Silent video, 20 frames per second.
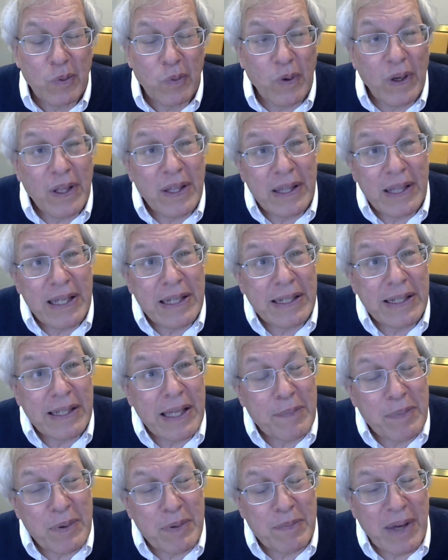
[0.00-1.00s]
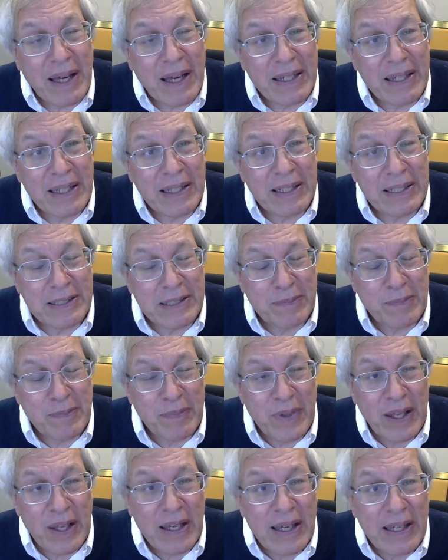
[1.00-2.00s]
One thing to keep in mind is
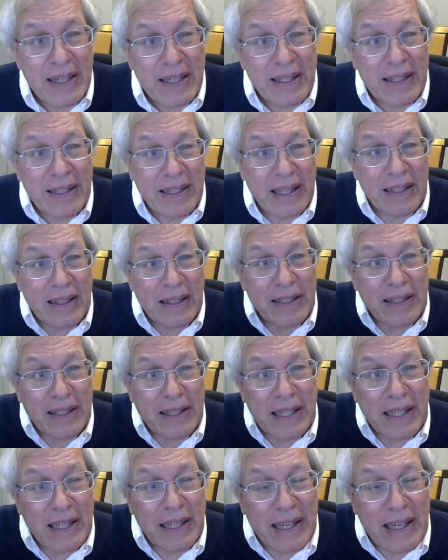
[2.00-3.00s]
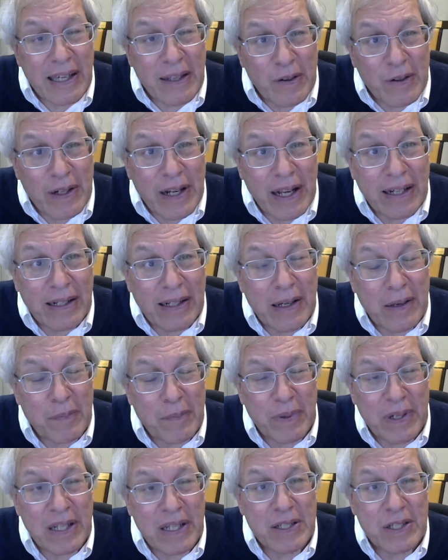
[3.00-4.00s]
that the internet
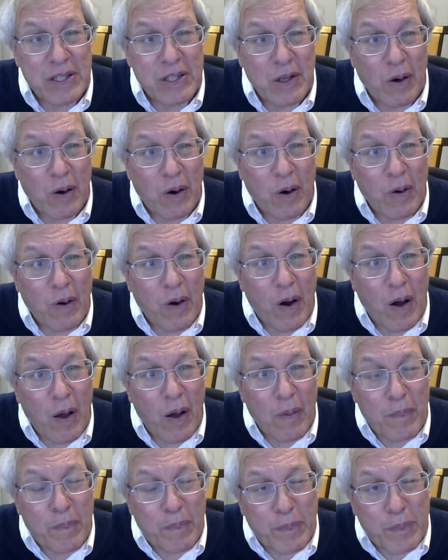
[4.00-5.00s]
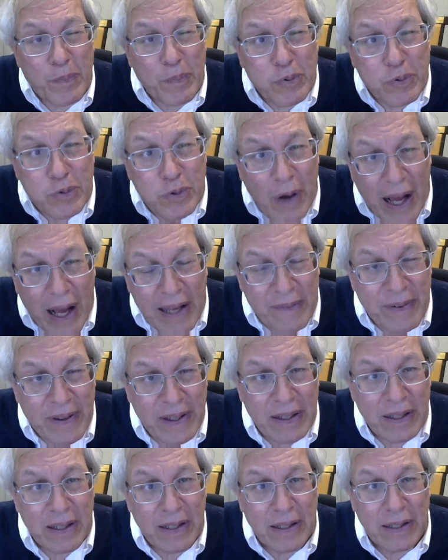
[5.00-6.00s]
companies are all
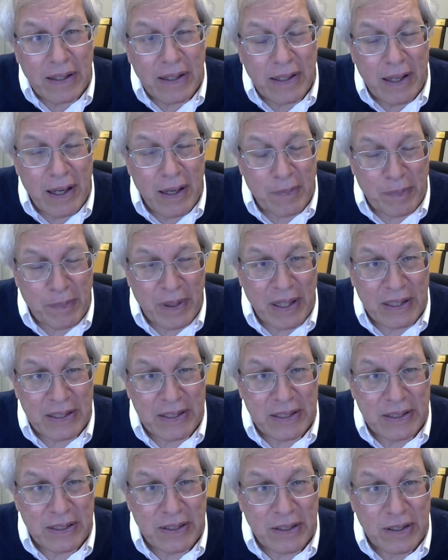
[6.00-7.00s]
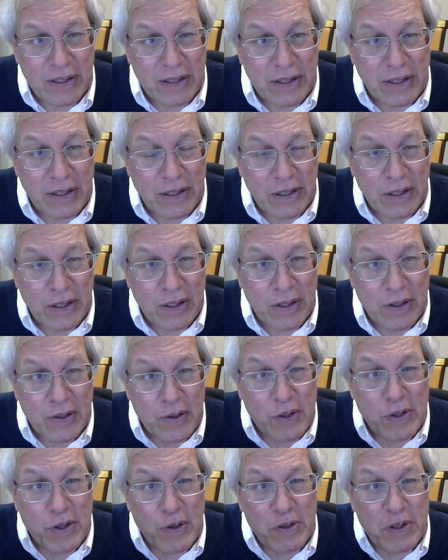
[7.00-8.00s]
private companies.
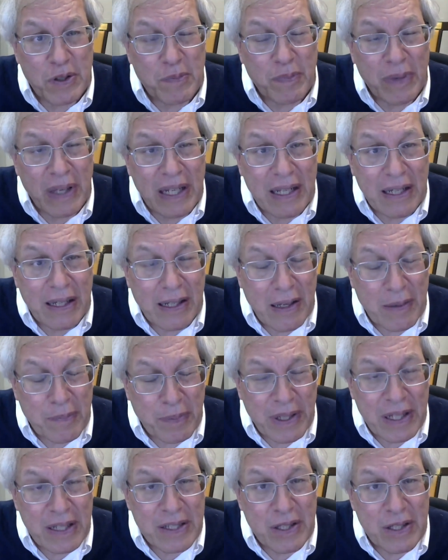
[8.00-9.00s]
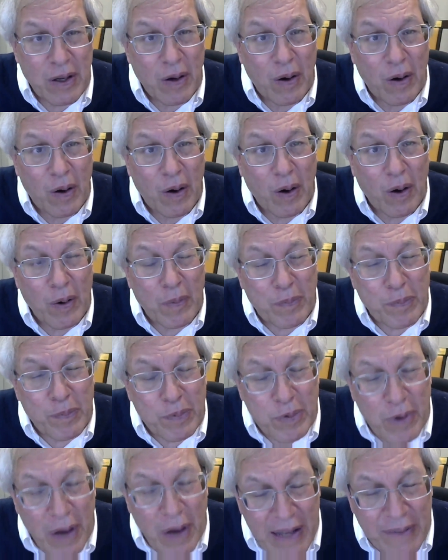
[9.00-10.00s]
The social media companies are
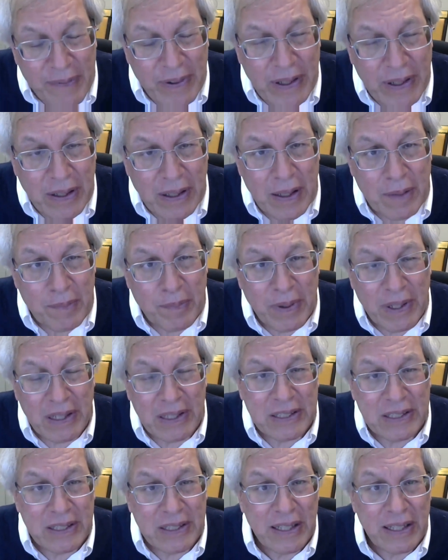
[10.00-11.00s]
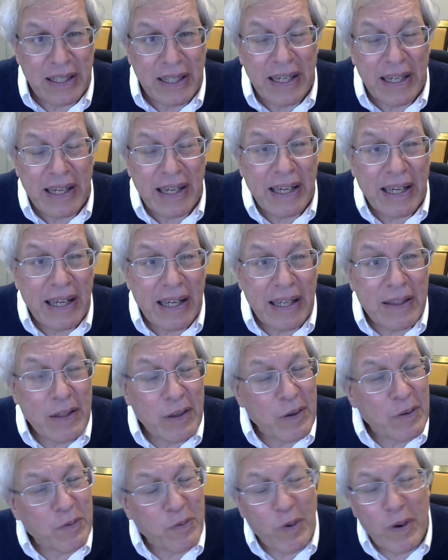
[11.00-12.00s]
private companies, and
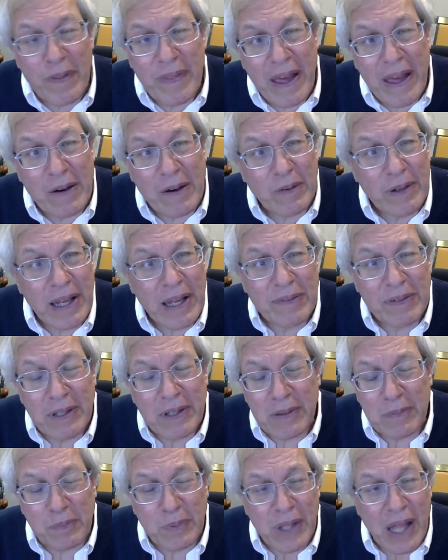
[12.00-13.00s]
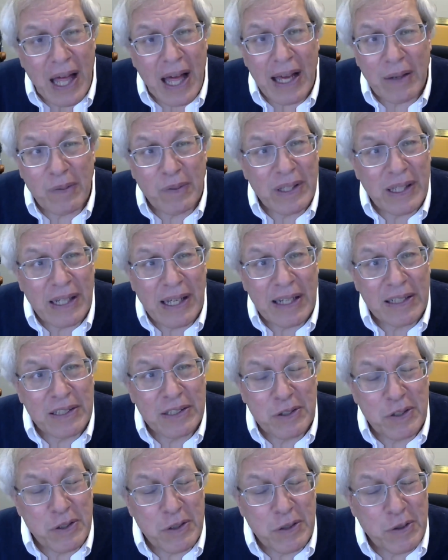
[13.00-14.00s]
therefore they don't have to comply with the
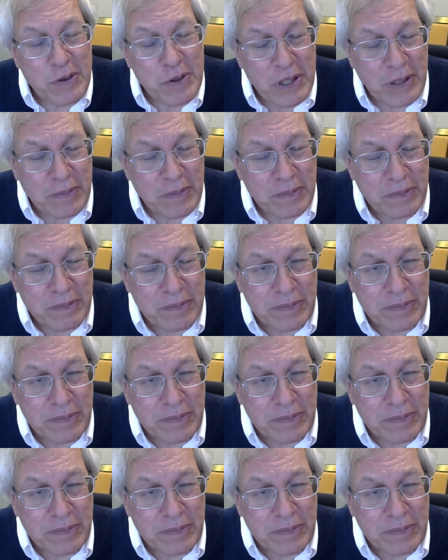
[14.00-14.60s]
Constitution.